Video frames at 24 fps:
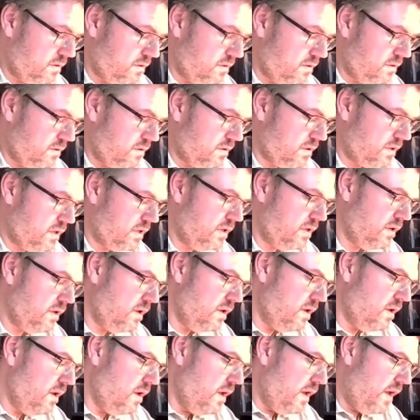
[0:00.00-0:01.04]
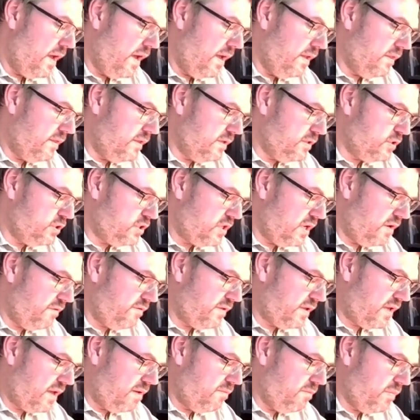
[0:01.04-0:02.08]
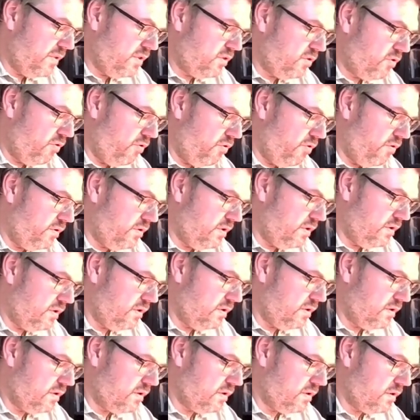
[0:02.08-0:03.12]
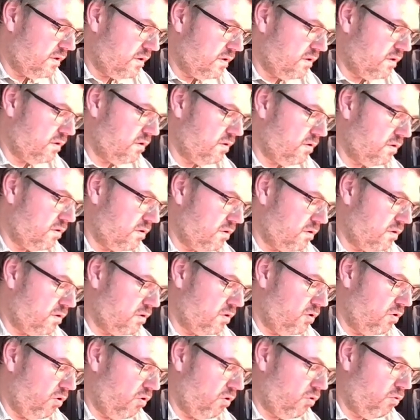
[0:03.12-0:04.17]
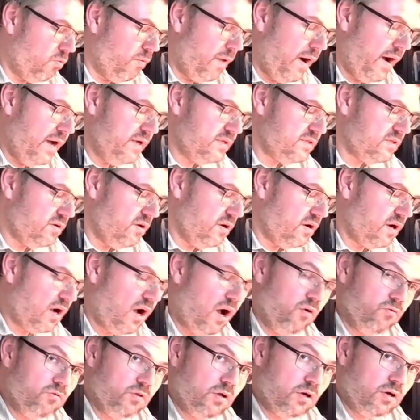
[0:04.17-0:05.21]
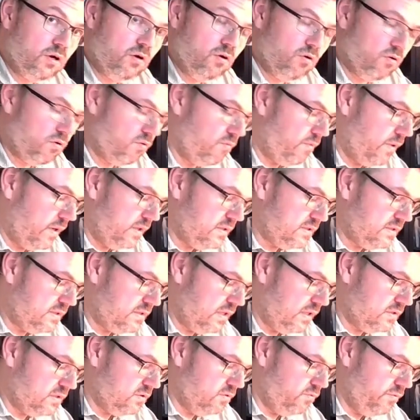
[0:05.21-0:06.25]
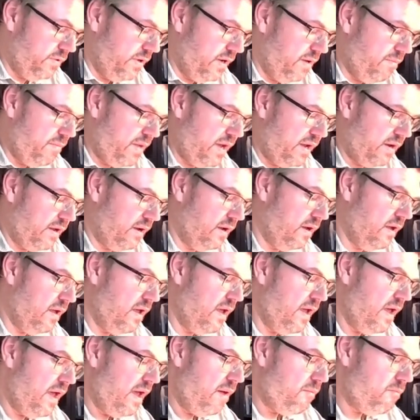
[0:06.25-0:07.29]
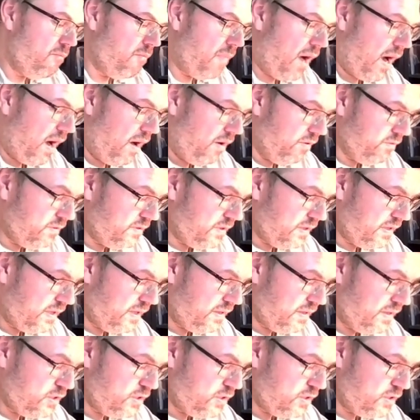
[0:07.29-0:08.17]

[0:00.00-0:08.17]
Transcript: Okay, and this shaft can be turned clockwise or counterclockwise, does not really matter. Mounted at the